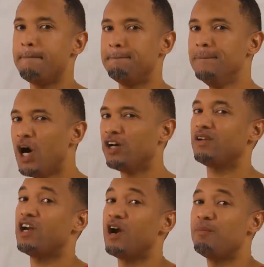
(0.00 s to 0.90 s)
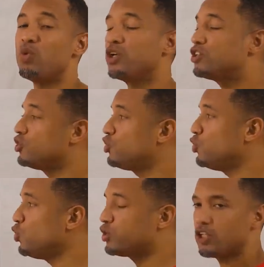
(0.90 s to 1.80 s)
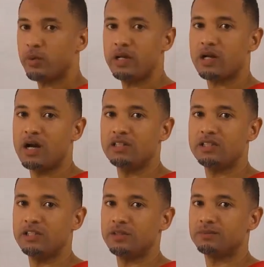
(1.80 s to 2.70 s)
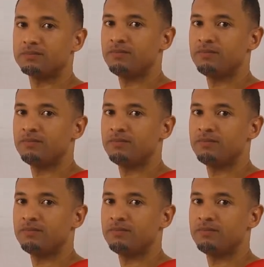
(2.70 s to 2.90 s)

but there are more to do, so we'll continue.